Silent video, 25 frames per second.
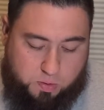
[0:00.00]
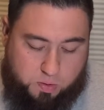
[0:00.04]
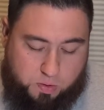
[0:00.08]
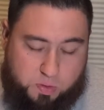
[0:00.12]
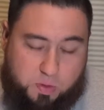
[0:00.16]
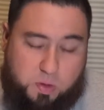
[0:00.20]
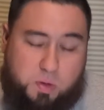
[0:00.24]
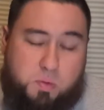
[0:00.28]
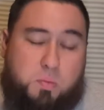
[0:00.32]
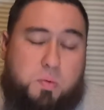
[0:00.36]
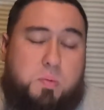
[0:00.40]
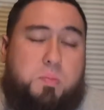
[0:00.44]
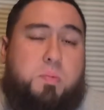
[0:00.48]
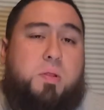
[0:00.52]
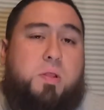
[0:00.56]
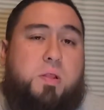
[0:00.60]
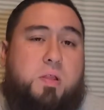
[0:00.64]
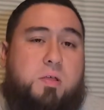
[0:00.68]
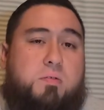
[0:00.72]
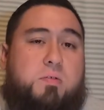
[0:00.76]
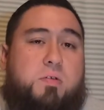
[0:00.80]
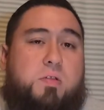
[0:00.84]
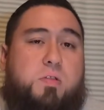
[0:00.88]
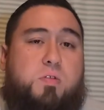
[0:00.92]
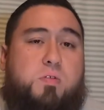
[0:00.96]
I think we've been
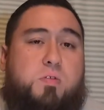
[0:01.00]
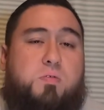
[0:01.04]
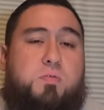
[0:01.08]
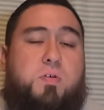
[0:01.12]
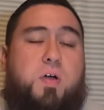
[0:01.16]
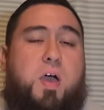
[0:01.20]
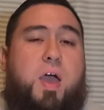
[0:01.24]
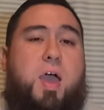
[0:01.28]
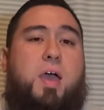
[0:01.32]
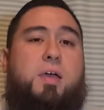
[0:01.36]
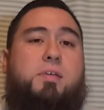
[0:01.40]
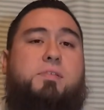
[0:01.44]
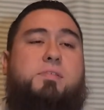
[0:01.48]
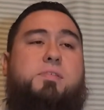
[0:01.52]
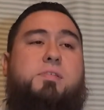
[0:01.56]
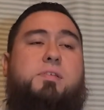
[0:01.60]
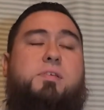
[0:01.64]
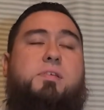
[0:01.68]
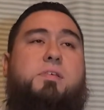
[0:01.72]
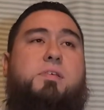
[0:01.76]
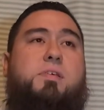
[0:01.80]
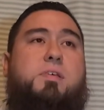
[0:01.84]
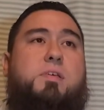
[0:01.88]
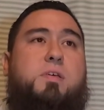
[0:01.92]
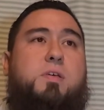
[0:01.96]
living too fast.
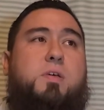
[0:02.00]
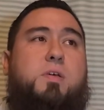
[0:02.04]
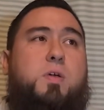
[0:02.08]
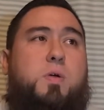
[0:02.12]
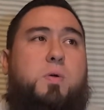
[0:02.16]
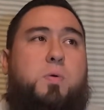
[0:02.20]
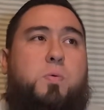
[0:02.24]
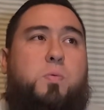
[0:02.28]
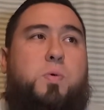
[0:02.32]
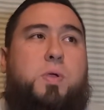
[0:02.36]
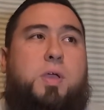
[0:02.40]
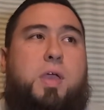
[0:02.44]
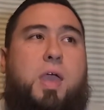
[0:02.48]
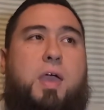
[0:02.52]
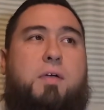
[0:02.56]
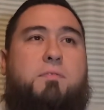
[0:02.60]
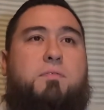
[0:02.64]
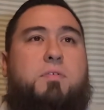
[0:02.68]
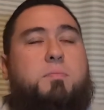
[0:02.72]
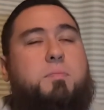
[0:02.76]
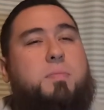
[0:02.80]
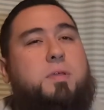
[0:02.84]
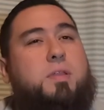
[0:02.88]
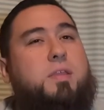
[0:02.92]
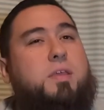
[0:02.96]
We
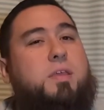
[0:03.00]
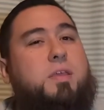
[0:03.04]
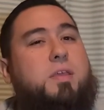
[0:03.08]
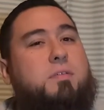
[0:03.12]
haven't been